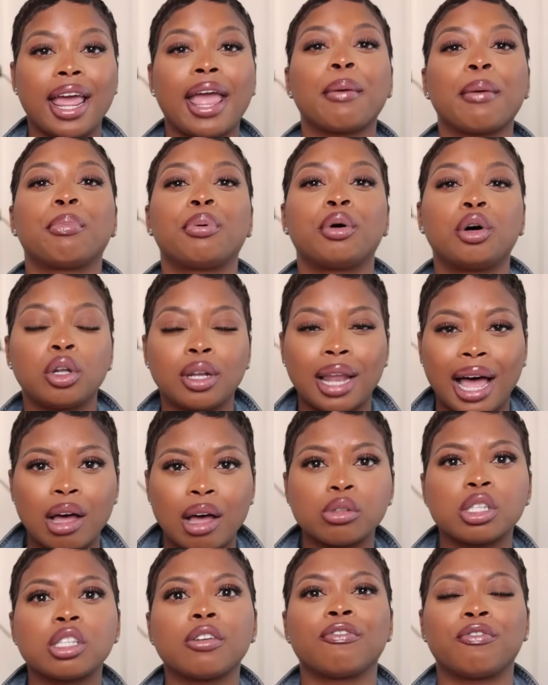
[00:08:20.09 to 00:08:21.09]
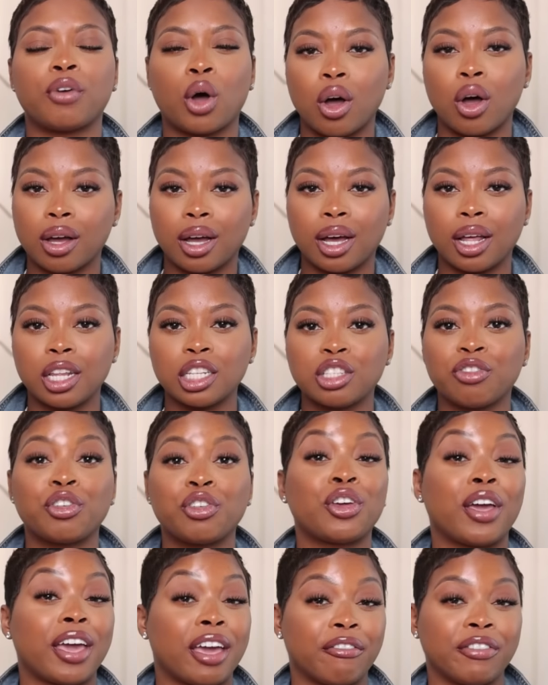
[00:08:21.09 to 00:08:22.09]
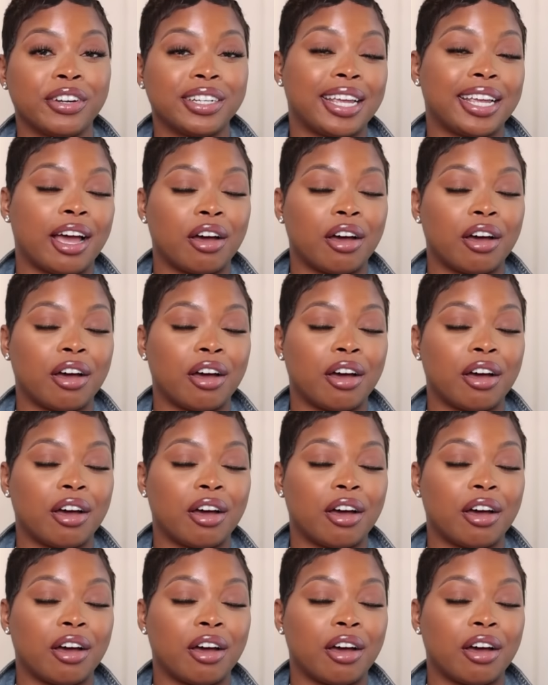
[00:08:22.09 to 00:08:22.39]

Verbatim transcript: and pull out some fall colors for your everyday